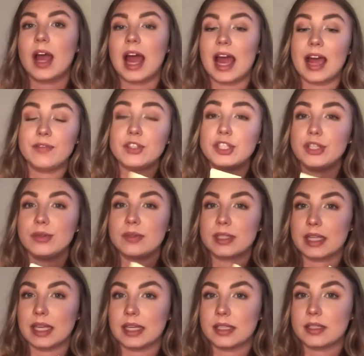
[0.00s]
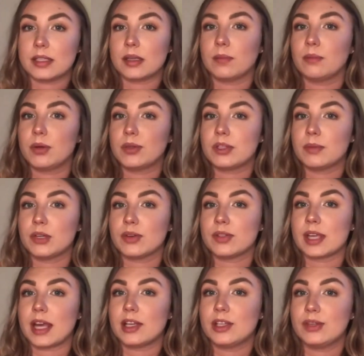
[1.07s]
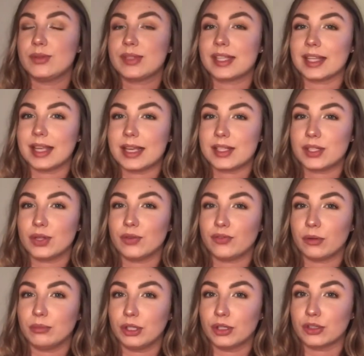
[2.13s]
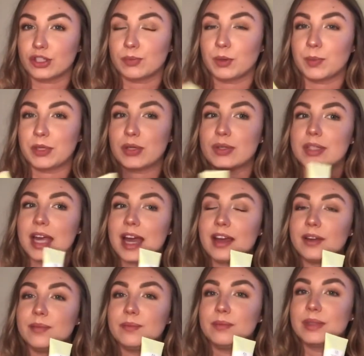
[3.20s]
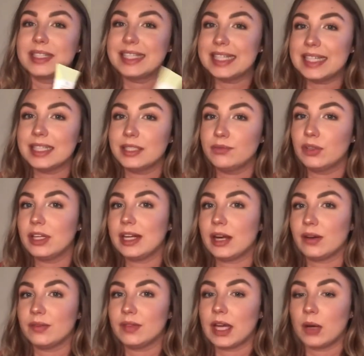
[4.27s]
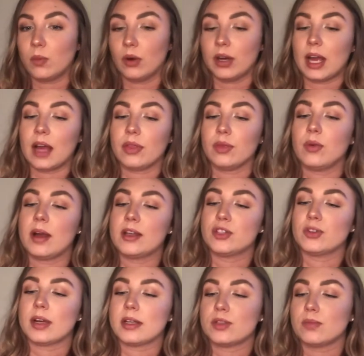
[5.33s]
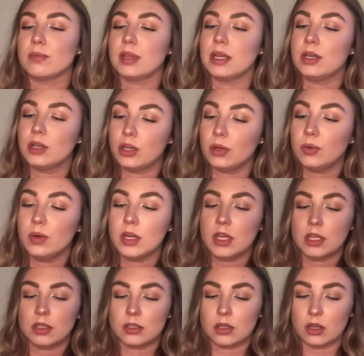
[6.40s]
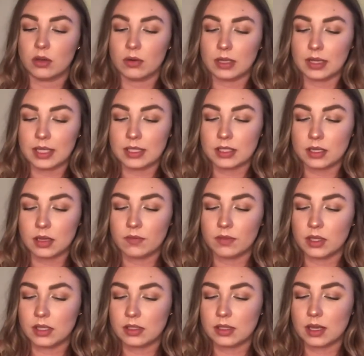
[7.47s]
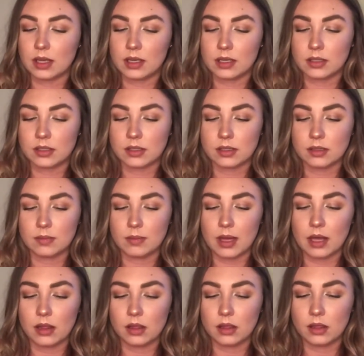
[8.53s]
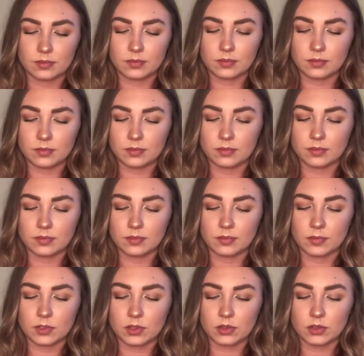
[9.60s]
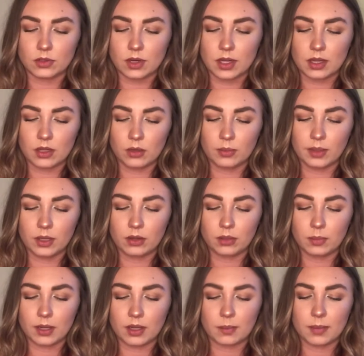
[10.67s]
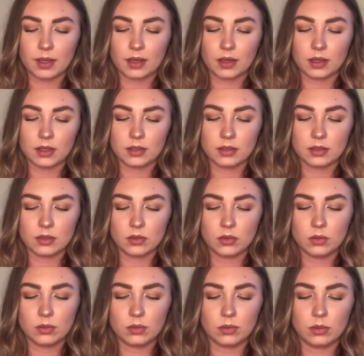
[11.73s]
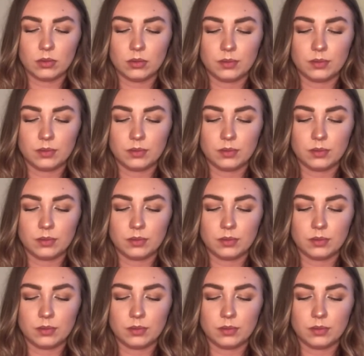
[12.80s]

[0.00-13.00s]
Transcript: I haven't used this mostly because I use Celestial from Lush, but because I'm nearly running out of that one, I thought I'd try something new. So let's give this a smell. Try a little bit on the back of my hand. Ooh.